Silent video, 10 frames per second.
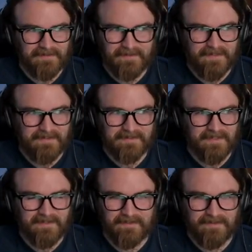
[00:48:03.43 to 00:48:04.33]
Uh, it's
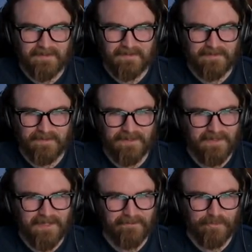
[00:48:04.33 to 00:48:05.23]
got a, a
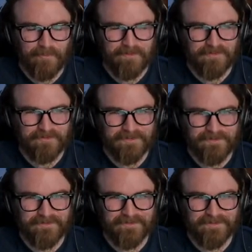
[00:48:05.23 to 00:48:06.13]
lot of room to
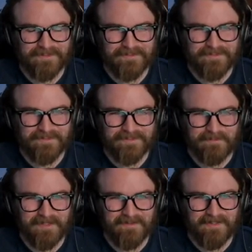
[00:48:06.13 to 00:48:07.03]
grow, Dark and Darker,
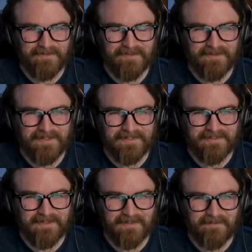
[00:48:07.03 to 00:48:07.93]
but I, I really like
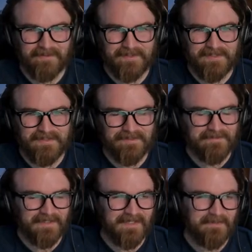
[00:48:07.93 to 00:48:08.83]
it. I love the D and D
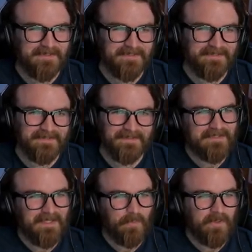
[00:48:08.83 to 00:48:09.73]
vibes and
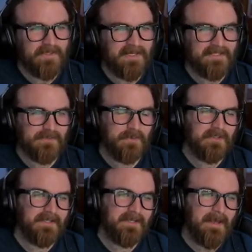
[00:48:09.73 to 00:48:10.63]
and one last
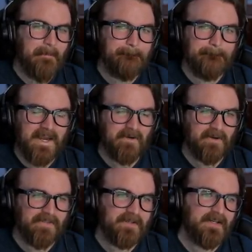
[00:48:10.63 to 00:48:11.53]
one,
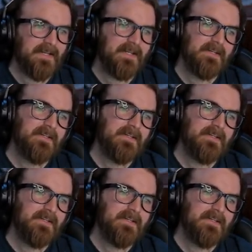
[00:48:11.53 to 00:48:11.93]
Marathon.